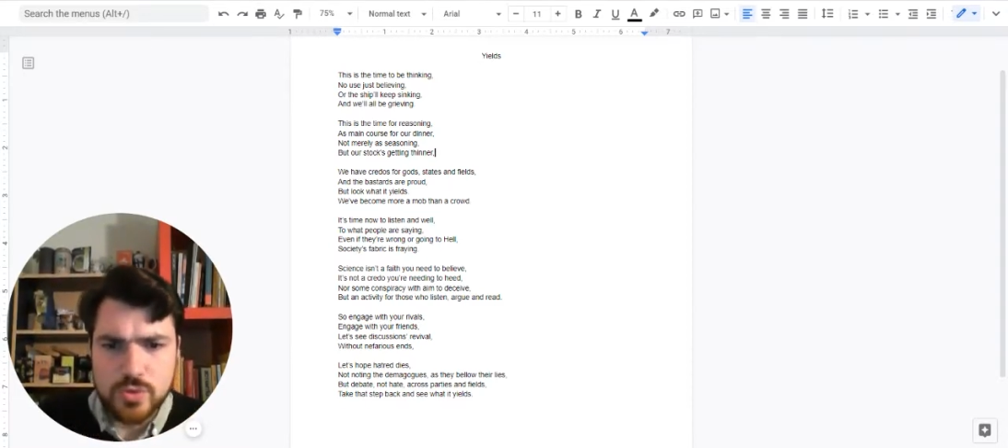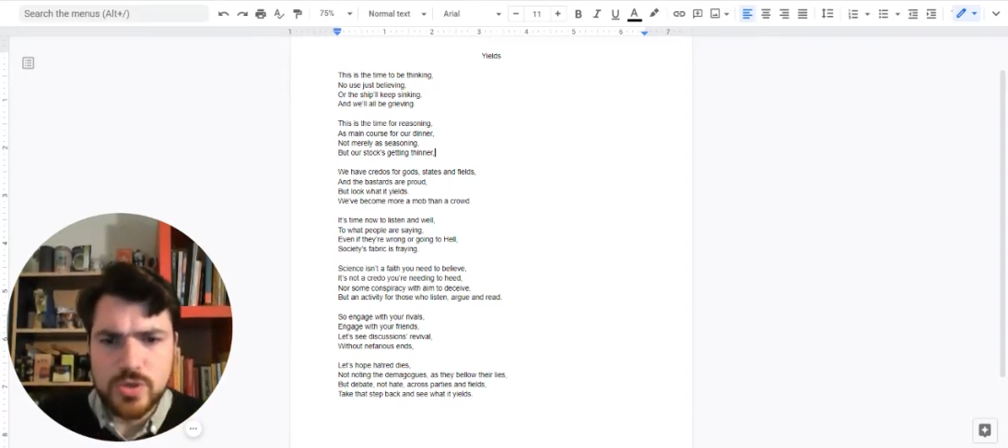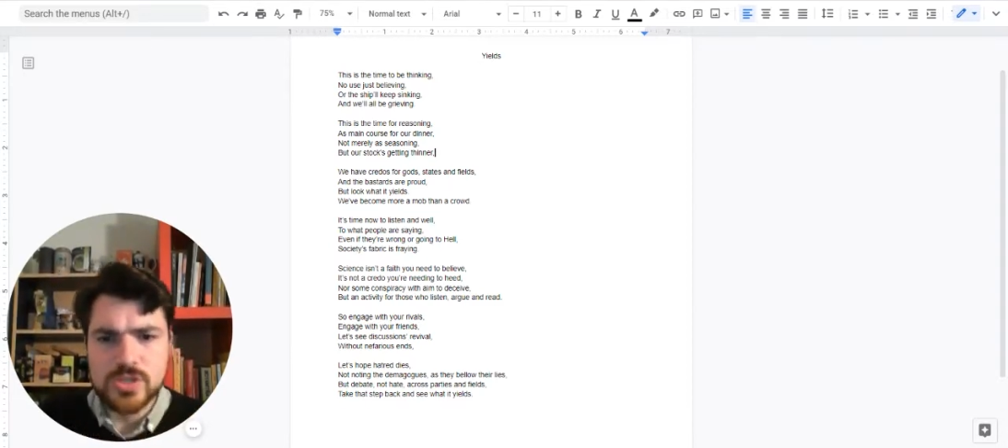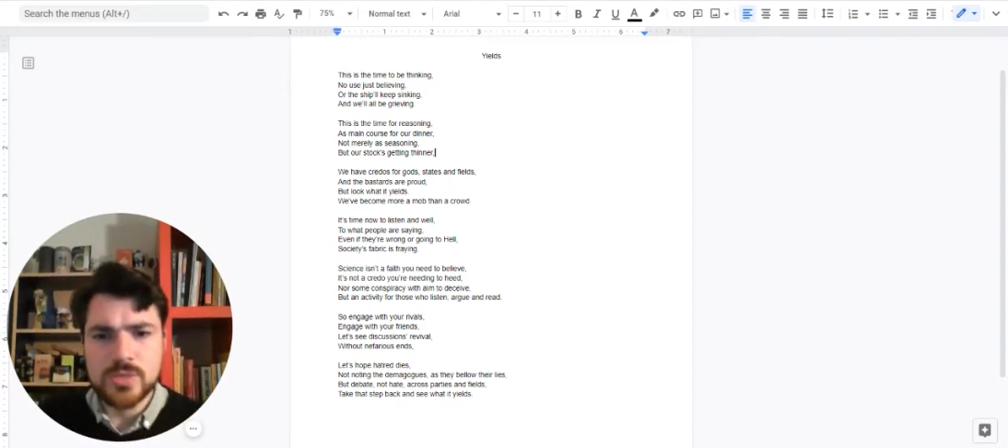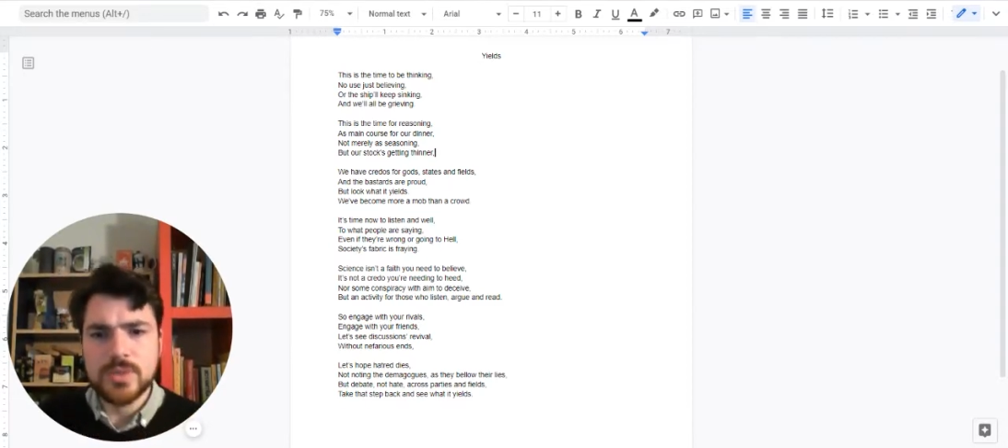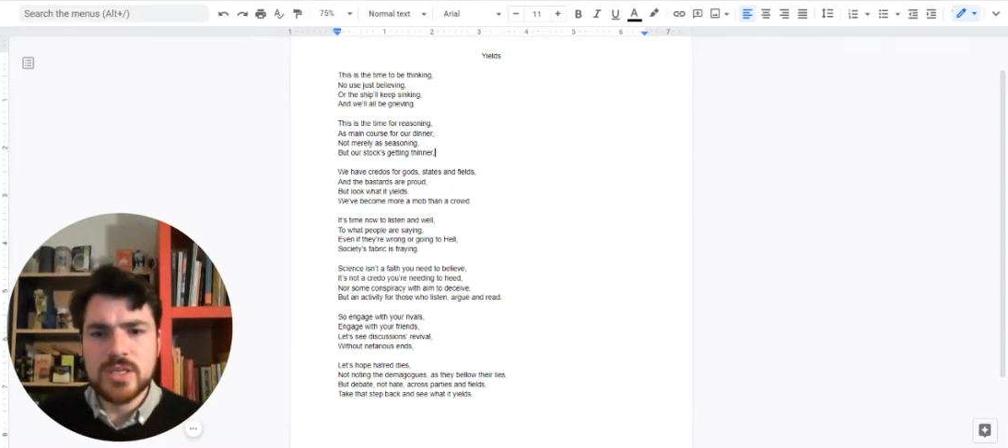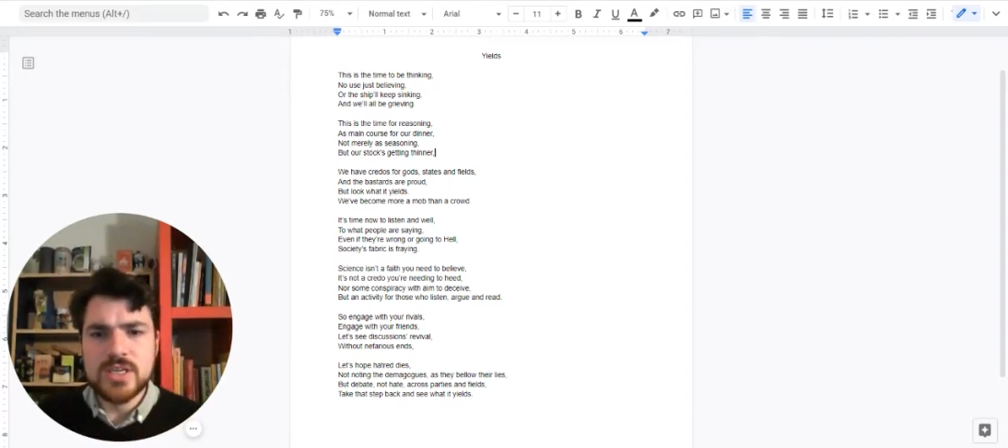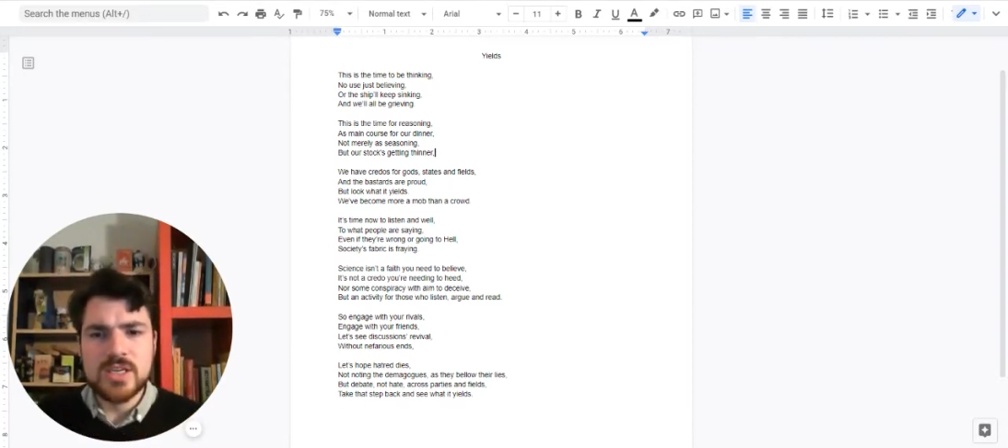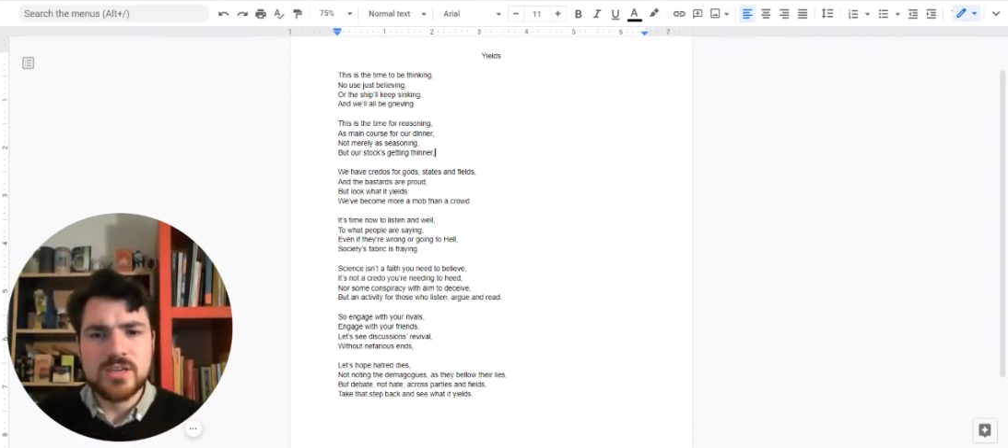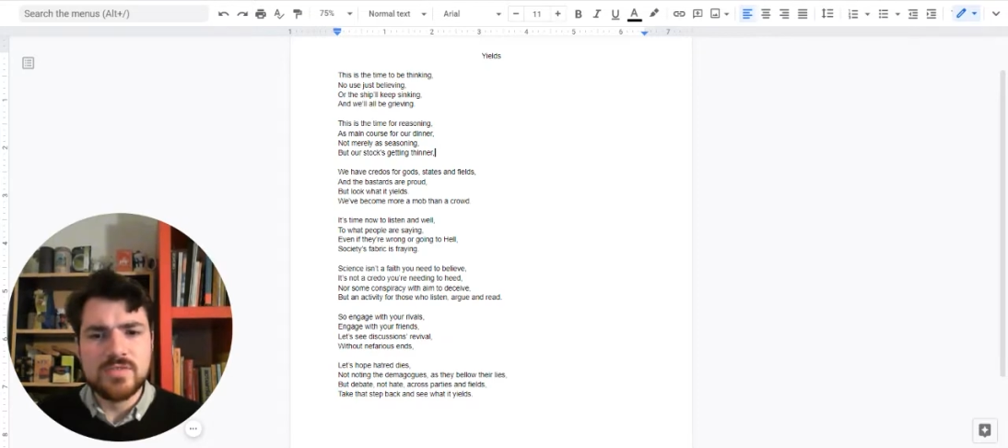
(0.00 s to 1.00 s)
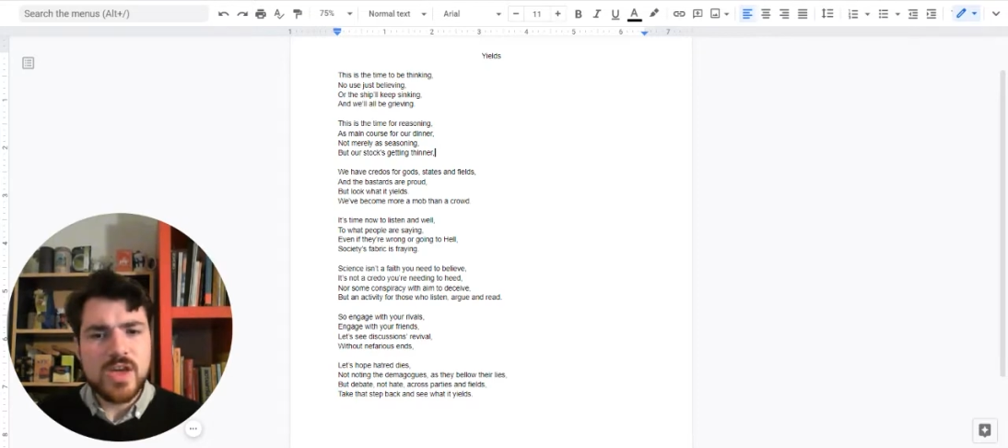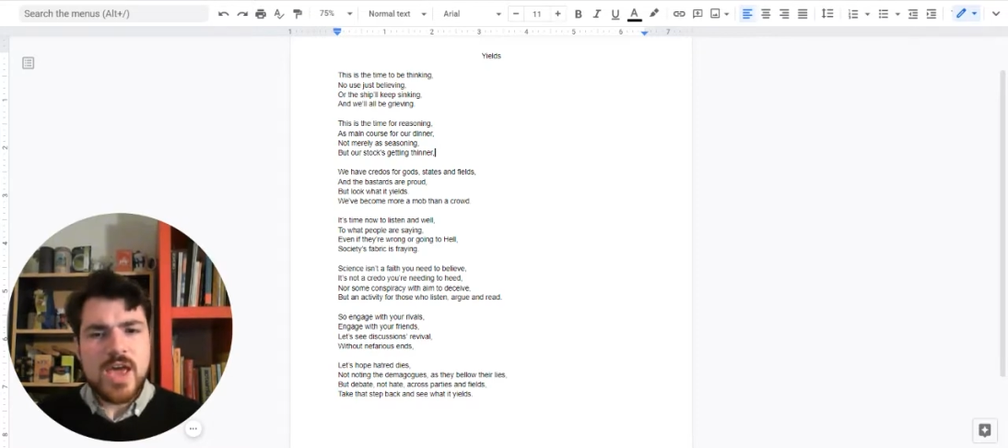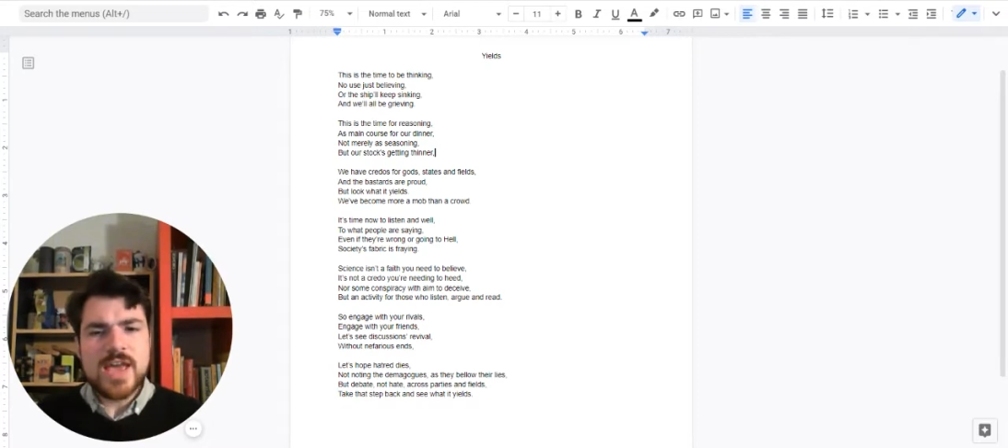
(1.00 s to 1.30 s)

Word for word: you need to believe.